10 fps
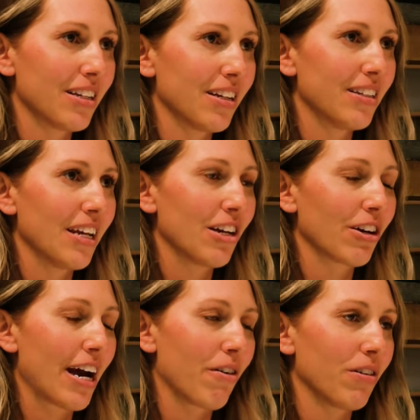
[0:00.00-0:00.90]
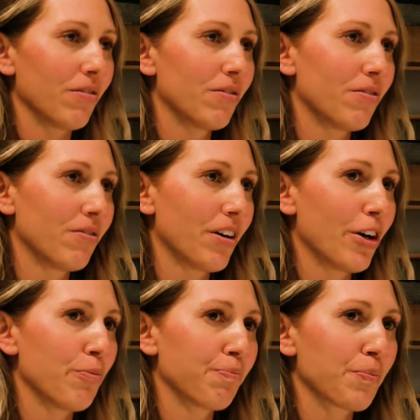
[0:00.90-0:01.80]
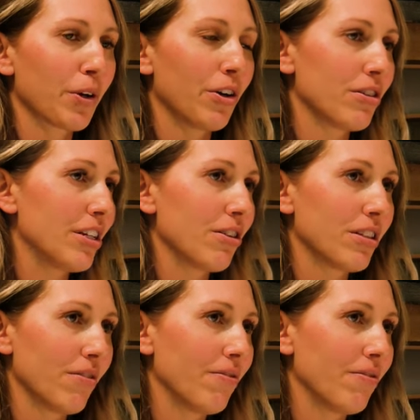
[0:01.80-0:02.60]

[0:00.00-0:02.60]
to take your cow to um, or your steers to